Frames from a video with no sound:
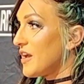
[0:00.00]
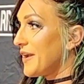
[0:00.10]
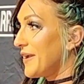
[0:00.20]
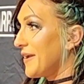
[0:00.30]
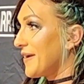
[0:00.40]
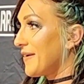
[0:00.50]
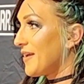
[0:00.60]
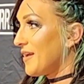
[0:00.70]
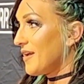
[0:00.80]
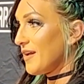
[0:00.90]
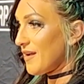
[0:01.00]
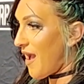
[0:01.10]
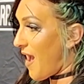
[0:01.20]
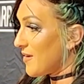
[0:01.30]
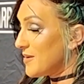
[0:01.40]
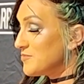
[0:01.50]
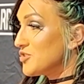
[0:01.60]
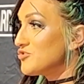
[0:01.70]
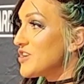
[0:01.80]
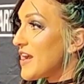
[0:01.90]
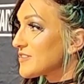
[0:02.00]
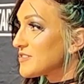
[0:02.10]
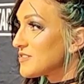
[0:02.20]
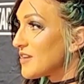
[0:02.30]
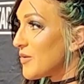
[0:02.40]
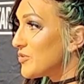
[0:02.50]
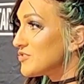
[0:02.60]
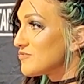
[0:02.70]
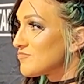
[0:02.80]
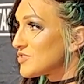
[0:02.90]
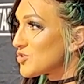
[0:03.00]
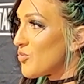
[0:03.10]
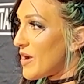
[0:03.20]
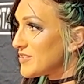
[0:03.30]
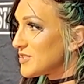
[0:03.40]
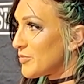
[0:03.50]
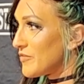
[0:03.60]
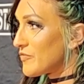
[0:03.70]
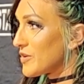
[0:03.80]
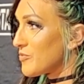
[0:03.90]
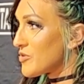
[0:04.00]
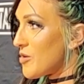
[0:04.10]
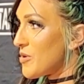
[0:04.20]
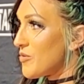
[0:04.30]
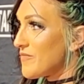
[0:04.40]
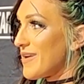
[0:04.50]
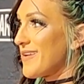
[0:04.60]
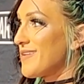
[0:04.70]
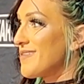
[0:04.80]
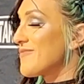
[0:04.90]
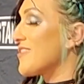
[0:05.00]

I'm so jacked I wouldn't squat someone for a promo if I